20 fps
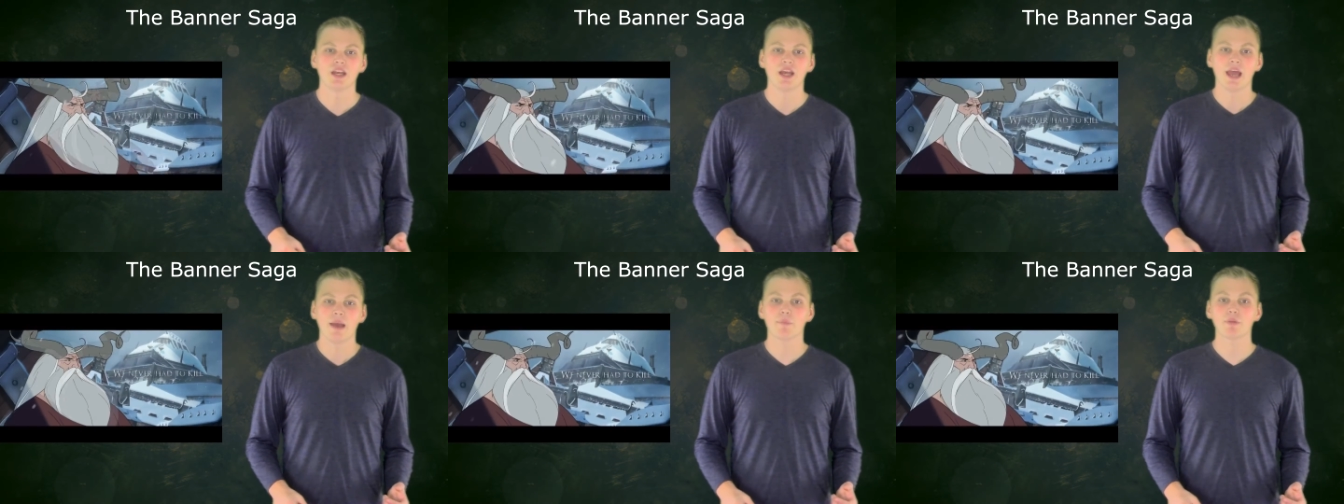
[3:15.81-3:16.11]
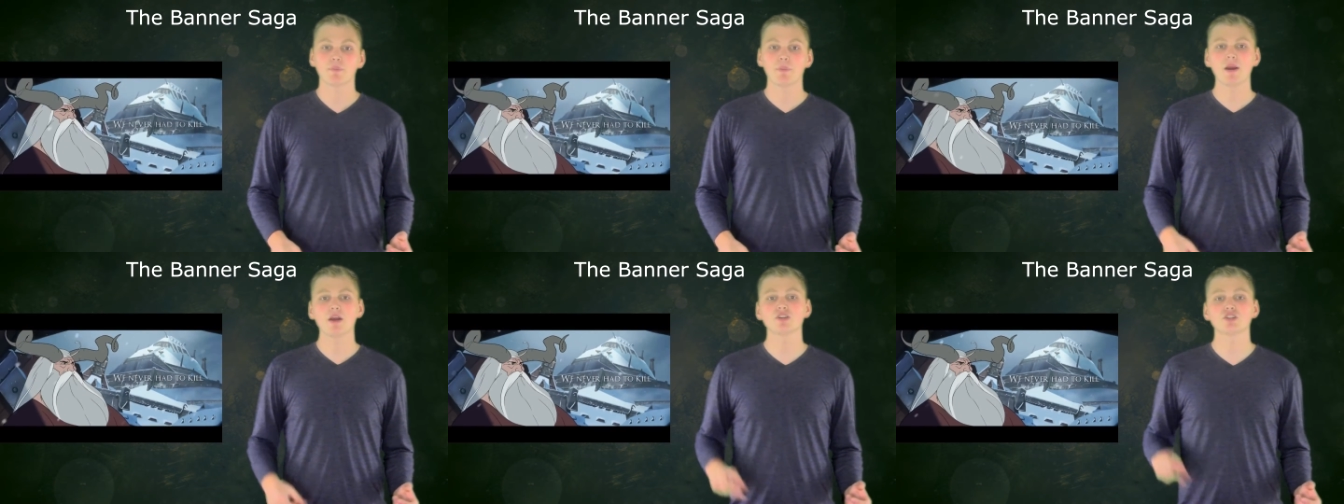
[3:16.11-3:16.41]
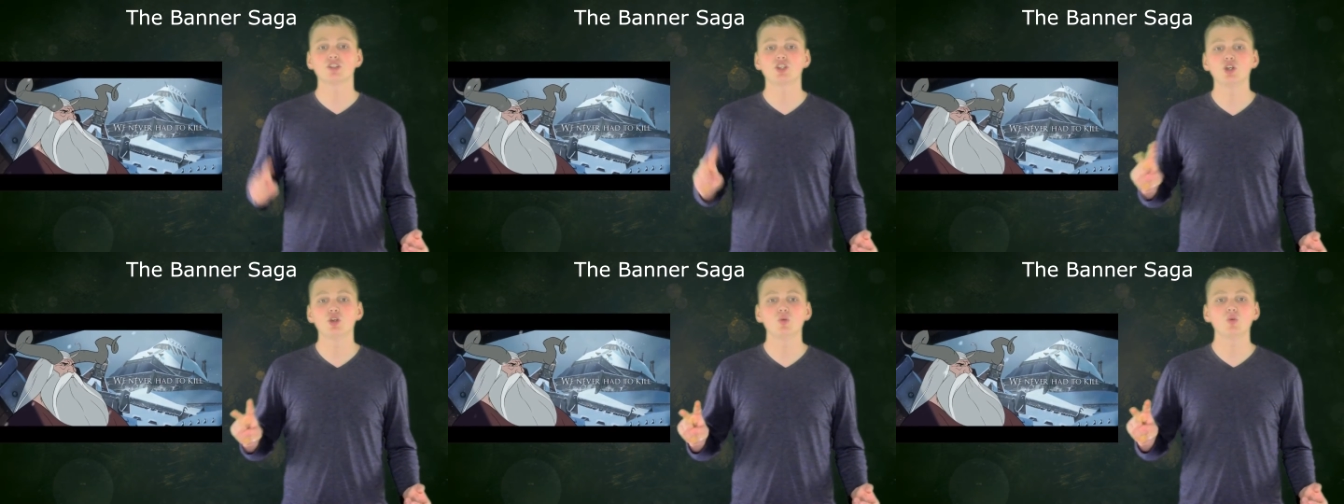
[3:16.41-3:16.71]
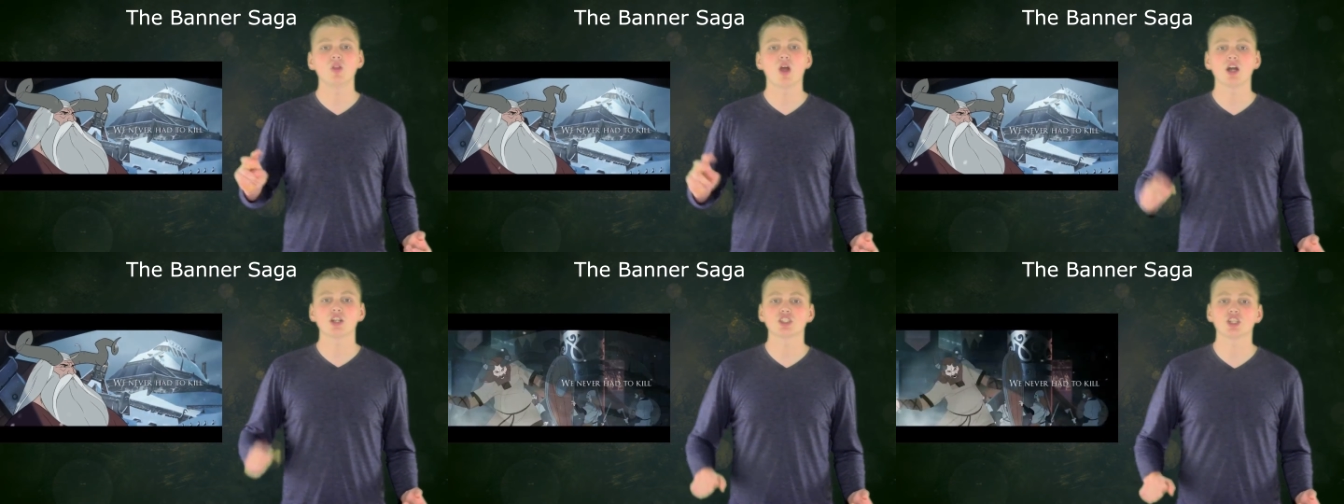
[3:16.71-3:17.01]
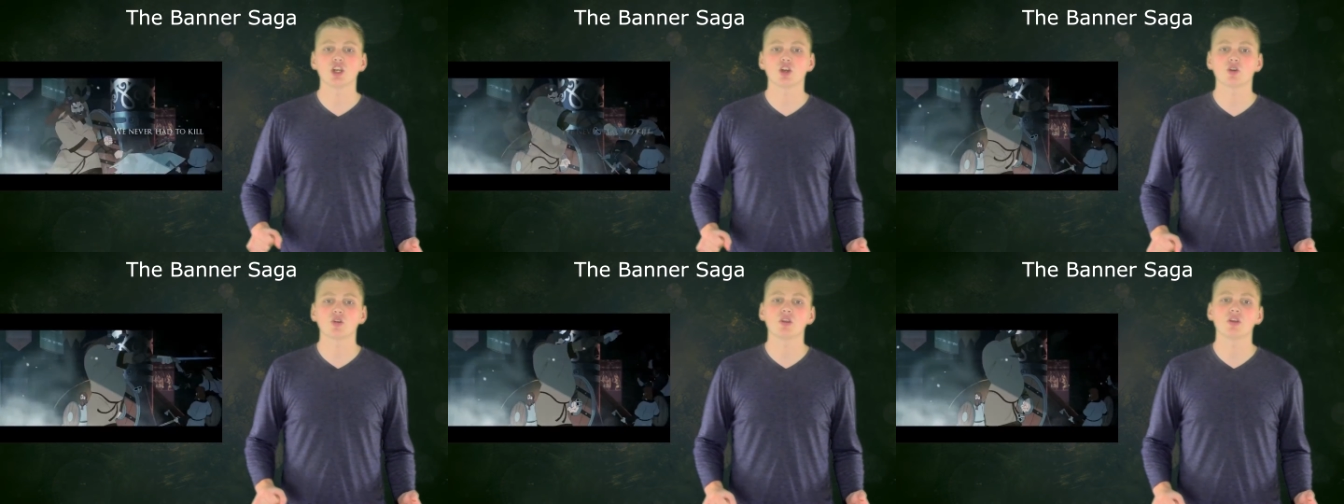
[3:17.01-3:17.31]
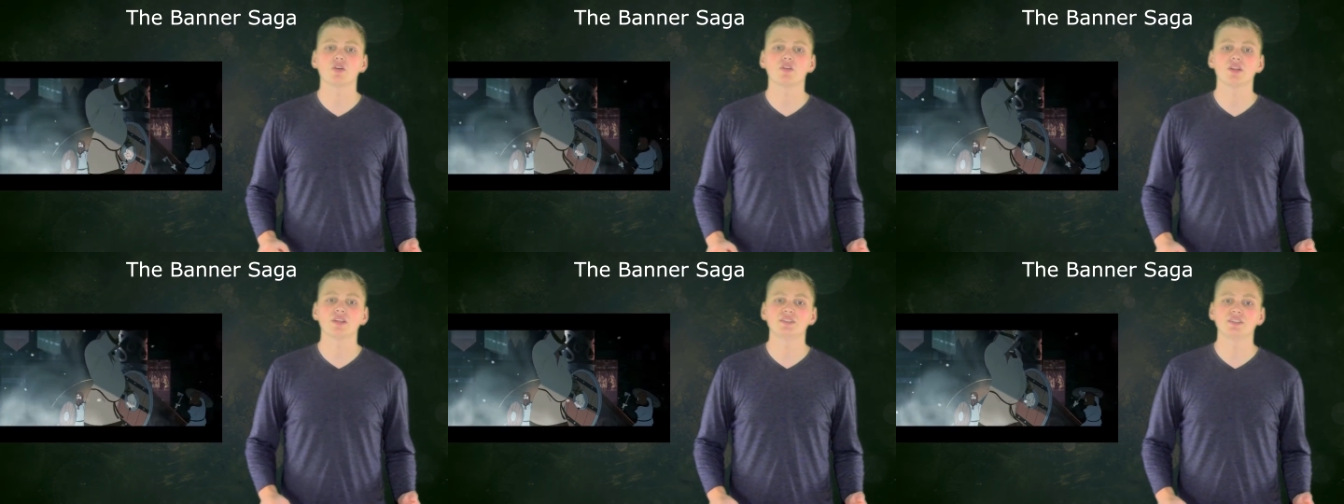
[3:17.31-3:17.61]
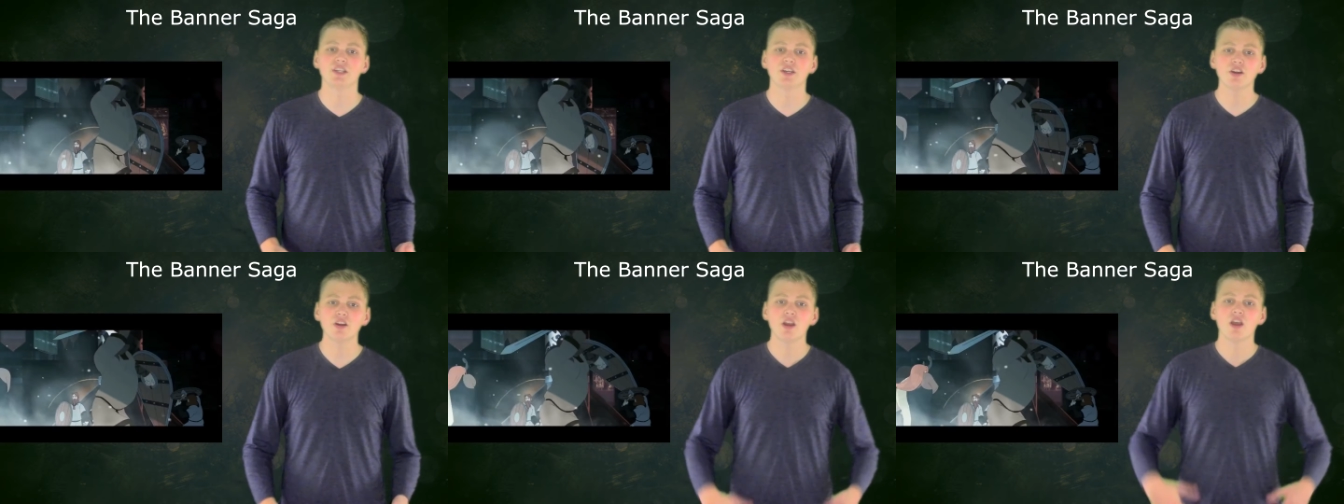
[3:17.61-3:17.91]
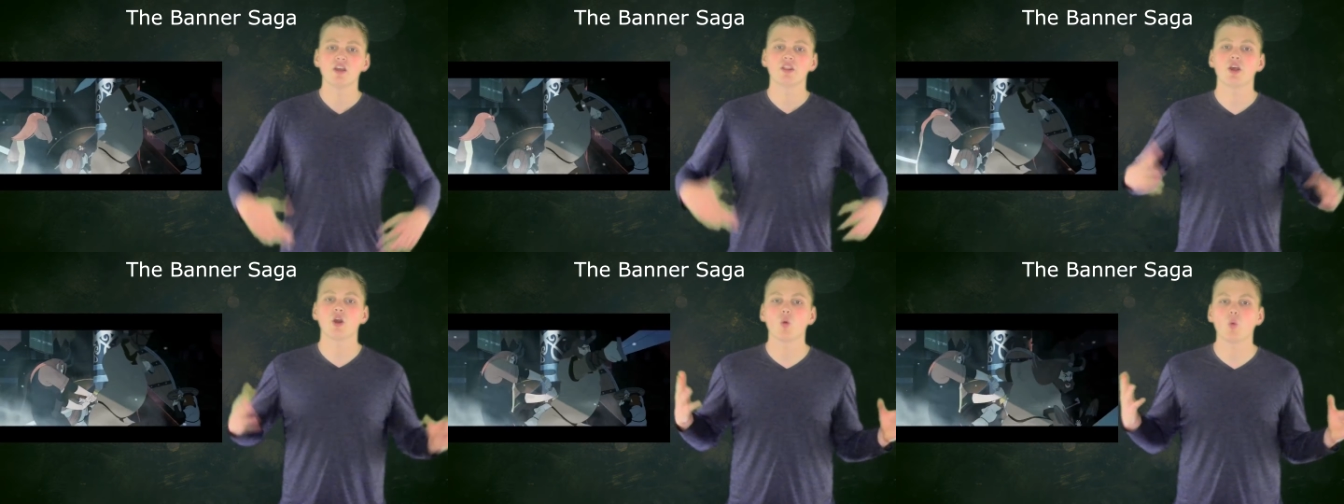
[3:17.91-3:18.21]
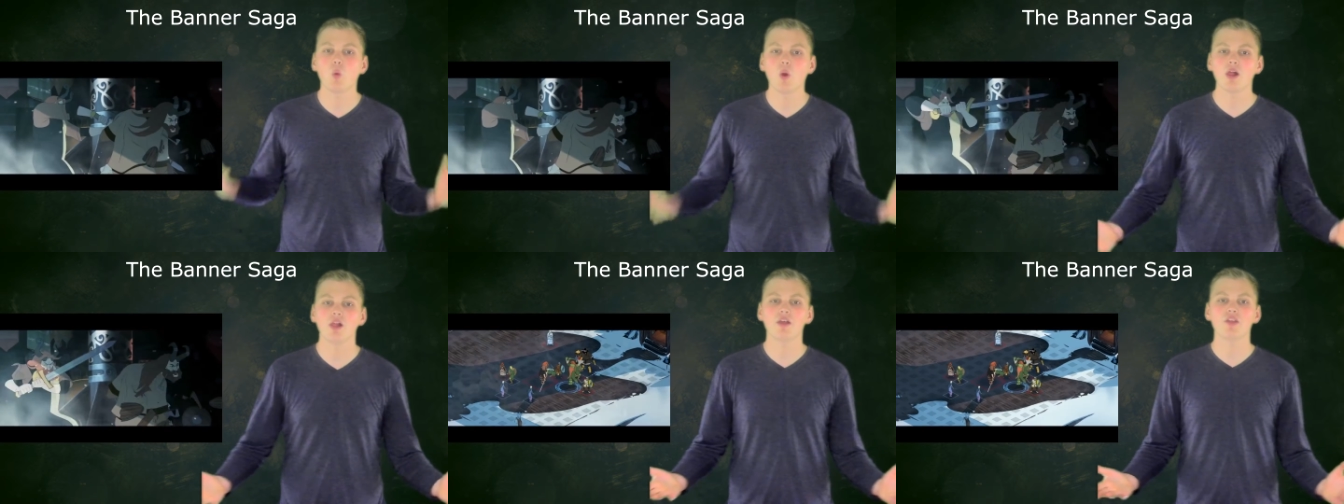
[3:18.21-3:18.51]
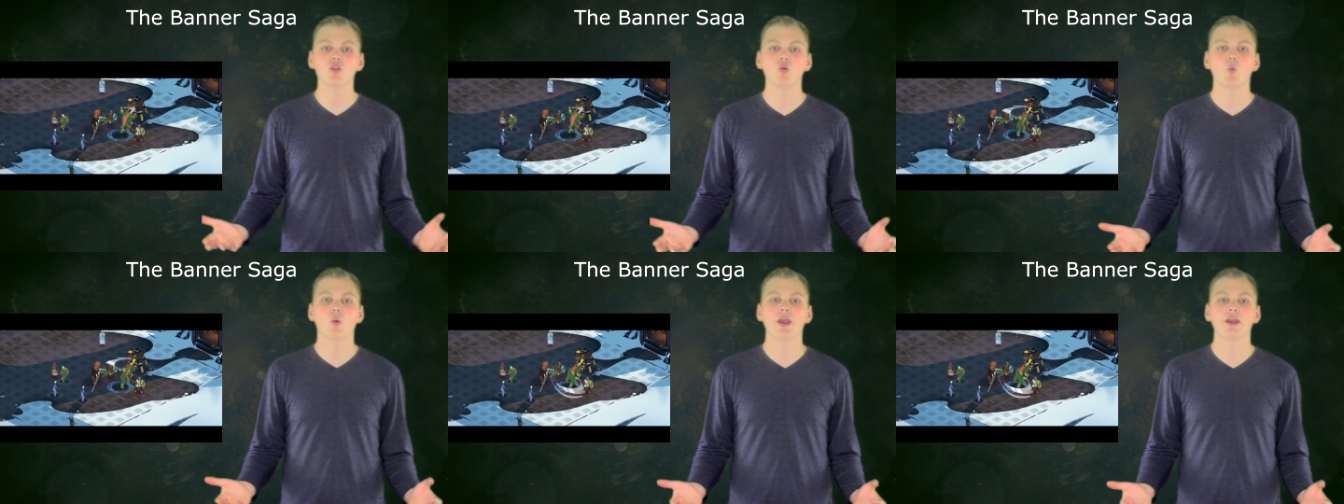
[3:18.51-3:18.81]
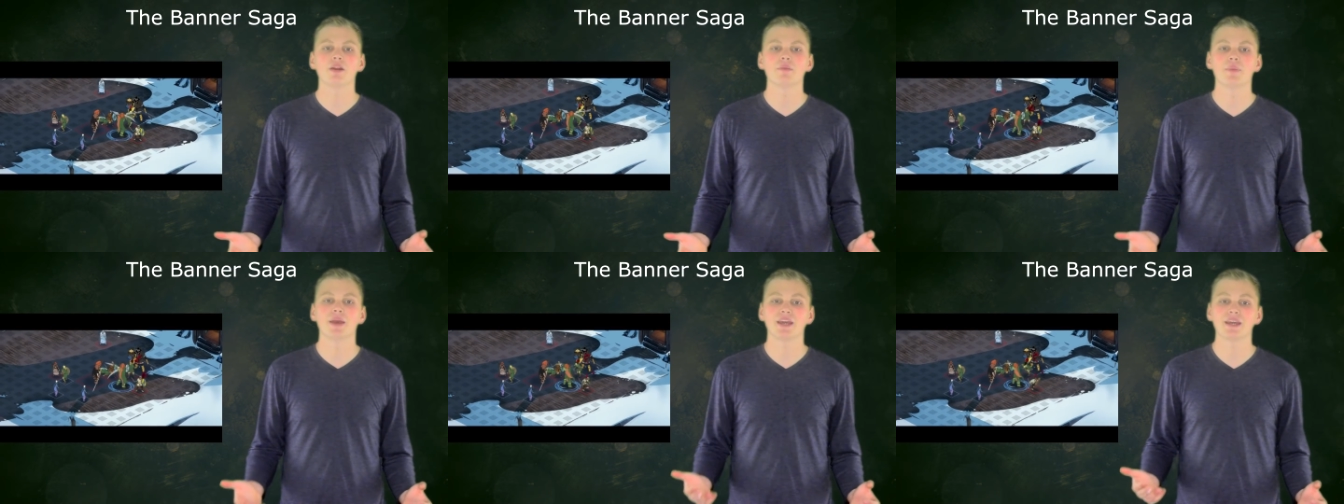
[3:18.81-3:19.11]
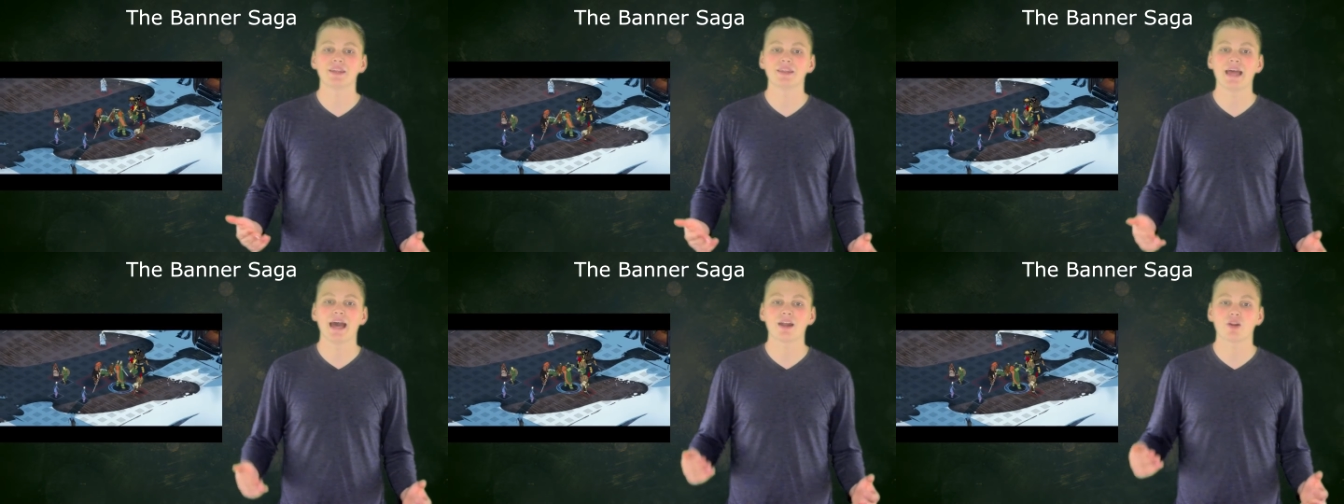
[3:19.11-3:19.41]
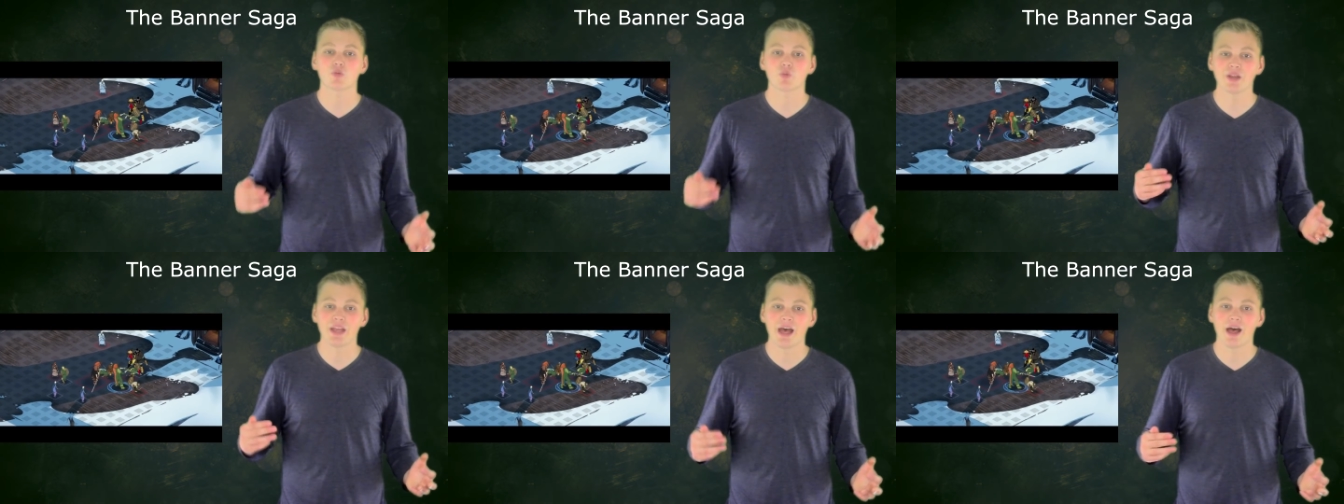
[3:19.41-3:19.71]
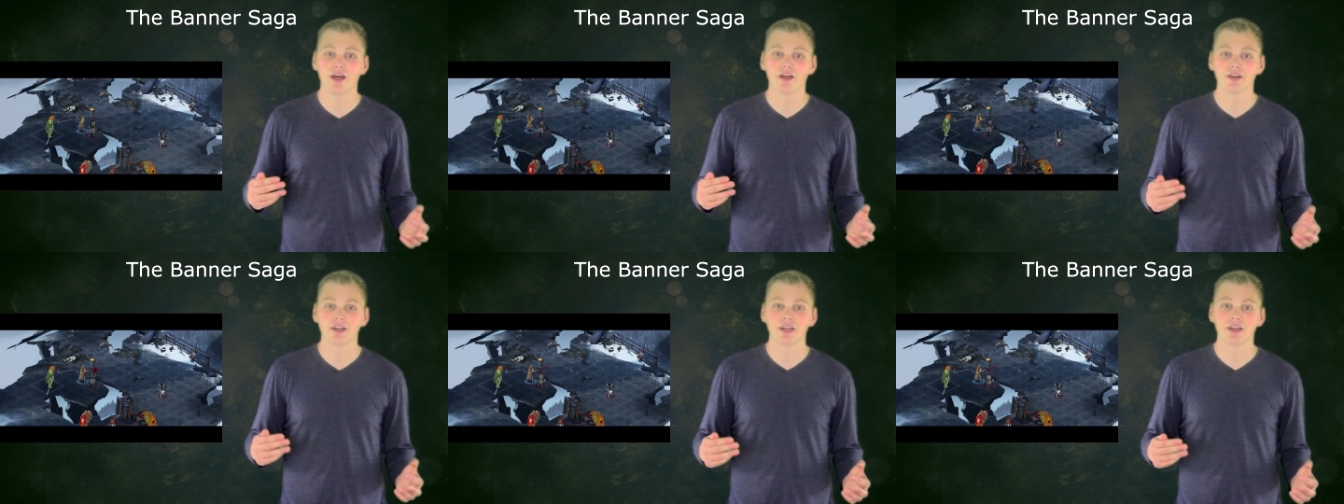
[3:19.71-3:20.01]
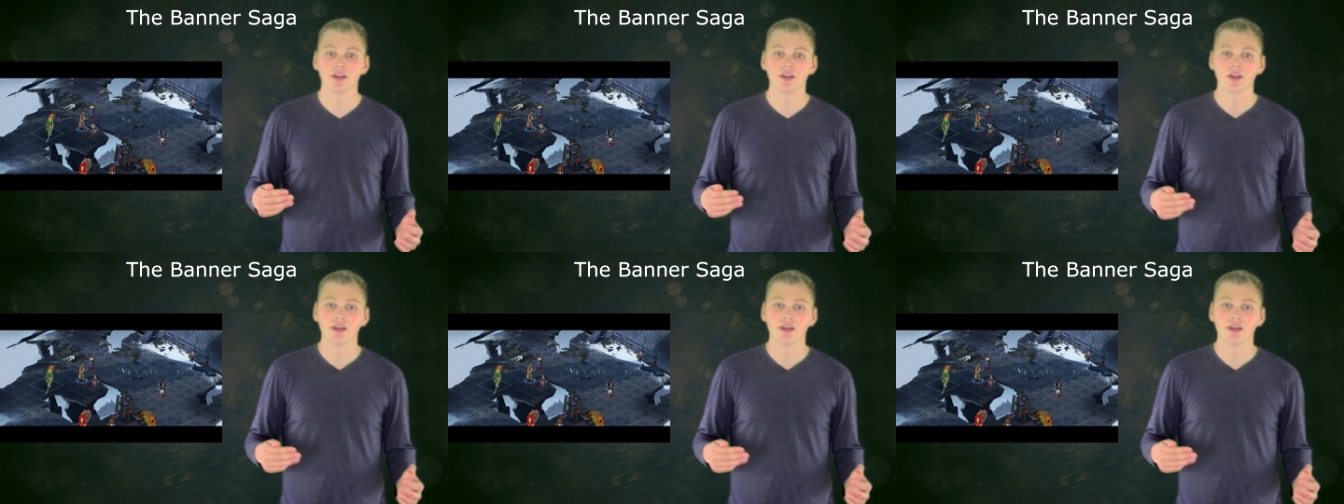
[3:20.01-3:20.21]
and with part 2 launching earlier this year, they're well on their way to making that a reality.